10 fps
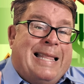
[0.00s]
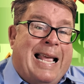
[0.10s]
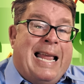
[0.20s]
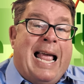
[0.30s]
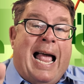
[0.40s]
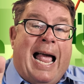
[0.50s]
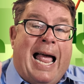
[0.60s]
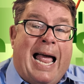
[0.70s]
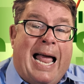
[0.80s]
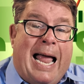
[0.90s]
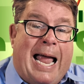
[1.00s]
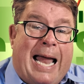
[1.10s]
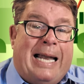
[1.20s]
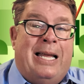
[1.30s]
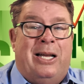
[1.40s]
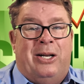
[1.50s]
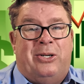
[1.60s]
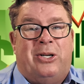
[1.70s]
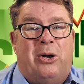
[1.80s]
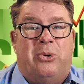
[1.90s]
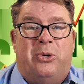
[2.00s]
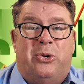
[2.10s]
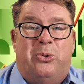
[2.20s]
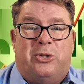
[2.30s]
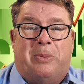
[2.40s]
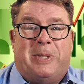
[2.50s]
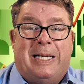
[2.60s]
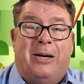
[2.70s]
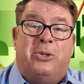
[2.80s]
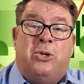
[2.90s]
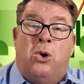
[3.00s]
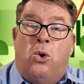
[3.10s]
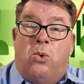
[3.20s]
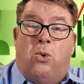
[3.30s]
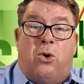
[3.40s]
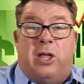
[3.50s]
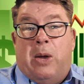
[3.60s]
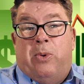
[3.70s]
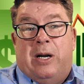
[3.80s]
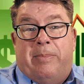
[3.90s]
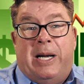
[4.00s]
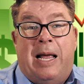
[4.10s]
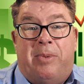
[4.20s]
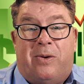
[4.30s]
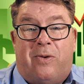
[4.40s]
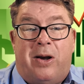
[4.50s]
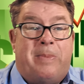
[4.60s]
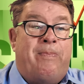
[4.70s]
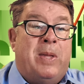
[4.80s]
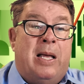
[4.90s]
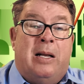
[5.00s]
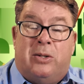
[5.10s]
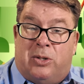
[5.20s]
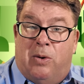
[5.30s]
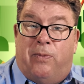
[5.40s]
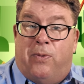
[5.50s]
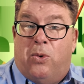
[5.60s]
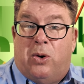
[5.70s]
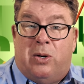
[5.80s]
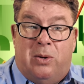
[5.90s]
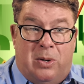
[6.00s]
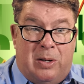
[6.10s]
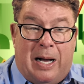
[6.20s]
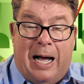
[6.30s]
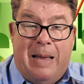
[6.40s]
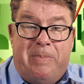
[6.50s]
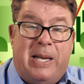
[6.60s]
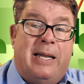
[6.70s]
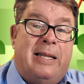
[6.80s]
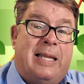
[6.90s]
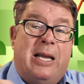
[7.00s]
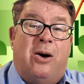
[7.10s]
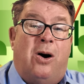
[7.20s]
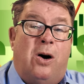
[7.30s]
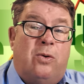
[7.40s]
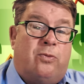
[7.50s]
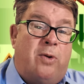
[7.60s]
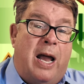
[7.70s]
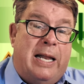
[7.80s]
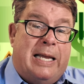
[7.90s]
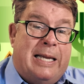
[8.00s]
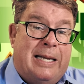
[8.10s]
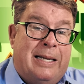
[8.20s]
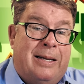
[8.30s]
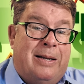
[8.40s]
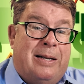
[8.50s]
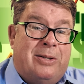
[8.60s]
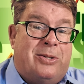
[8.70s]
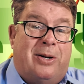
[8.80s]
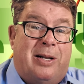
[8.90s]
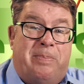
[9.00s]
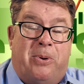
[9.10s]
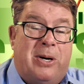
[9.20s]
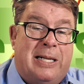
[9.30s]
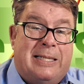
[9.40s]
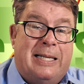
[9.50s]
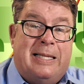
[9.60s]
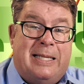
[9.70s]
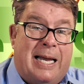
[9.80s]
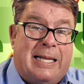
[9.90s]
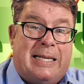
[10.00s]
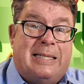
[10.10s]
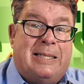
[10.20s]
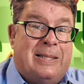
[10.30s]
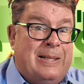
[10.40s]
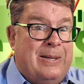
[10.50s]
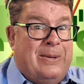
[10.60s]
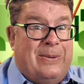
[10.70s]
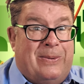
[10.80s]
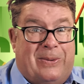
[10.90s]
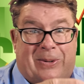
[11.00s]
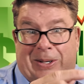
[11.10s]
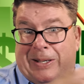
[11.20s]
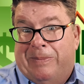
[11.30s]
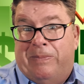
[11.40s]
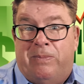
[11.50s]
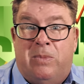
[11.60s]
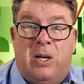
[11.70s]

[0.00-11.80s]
they had to go to do something else, or they wouldn't have been able to write. So for IBIT, they already started putting synthetics on